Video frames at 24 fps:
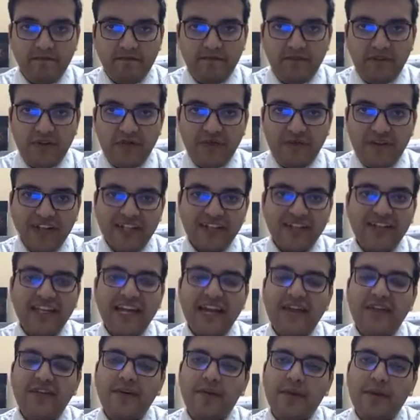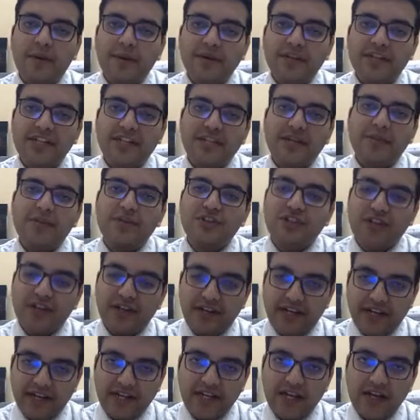whether they have a permanent establishment in
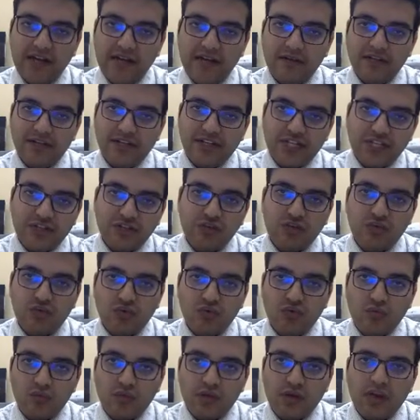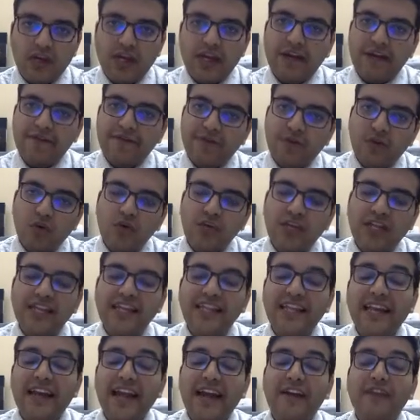India, yes or no. If no, then
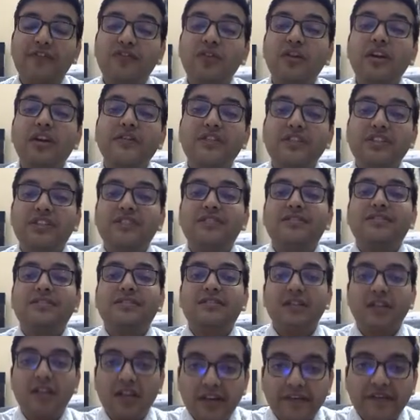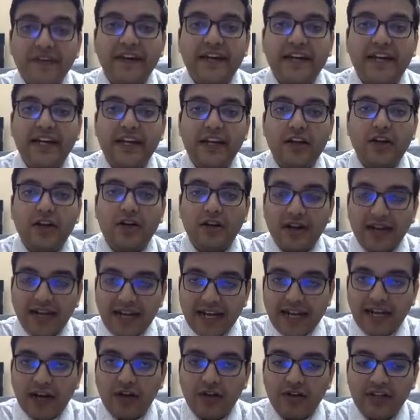they have to give us a certificate or
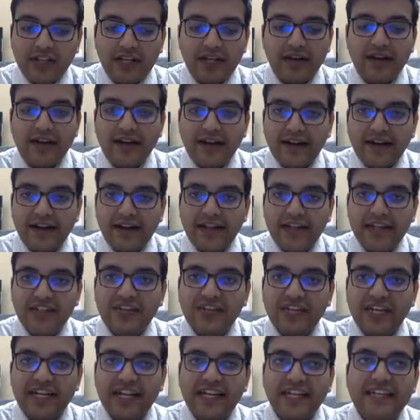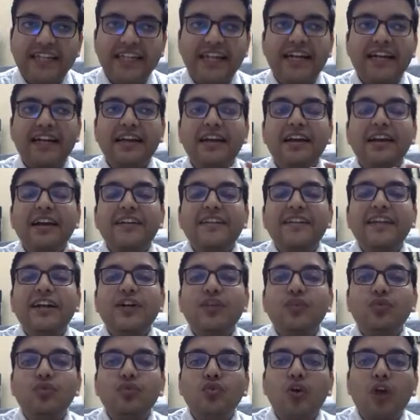on their letterhead stating that they
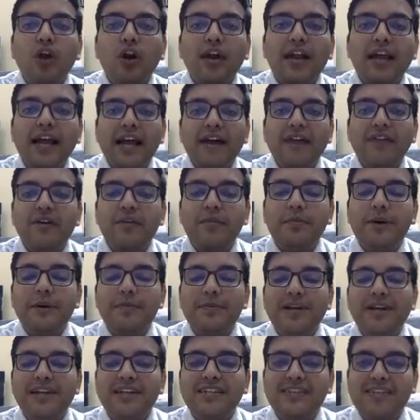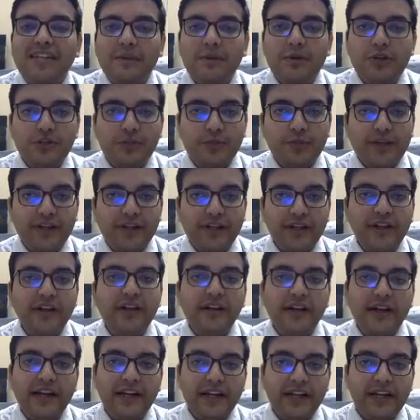do not have a permanent establishment in
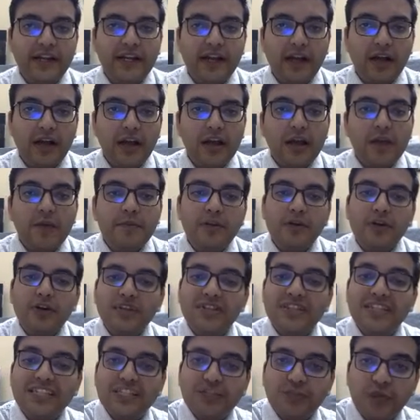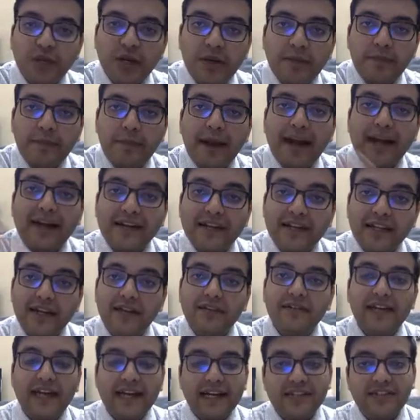India, because this will impact their
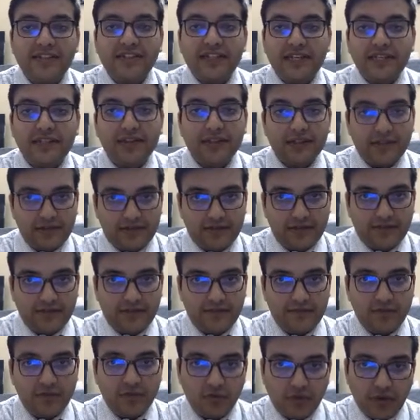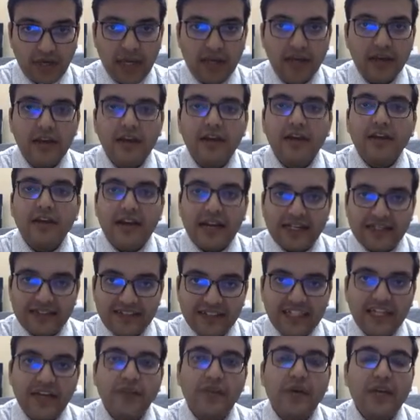tax status. Okay, and
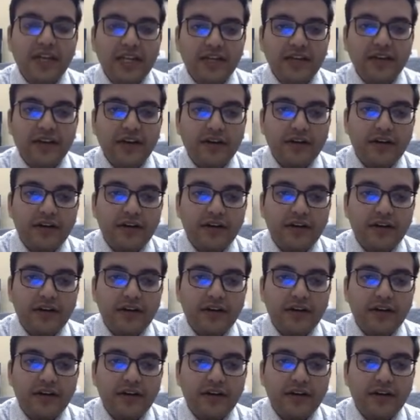CA will need it.